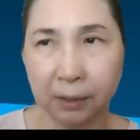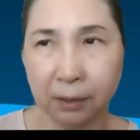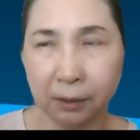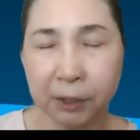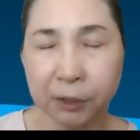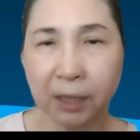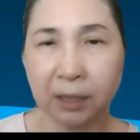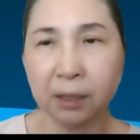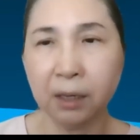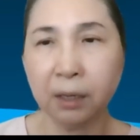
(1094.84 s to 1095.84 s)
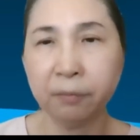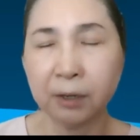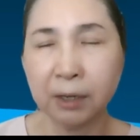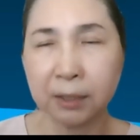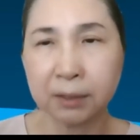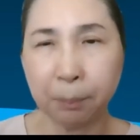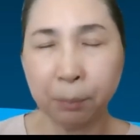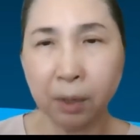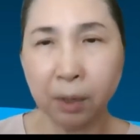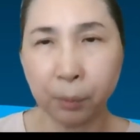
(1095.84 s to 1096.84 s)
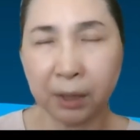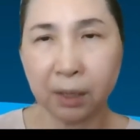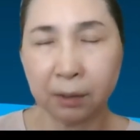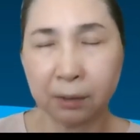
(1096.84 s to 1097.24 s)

initiative, support with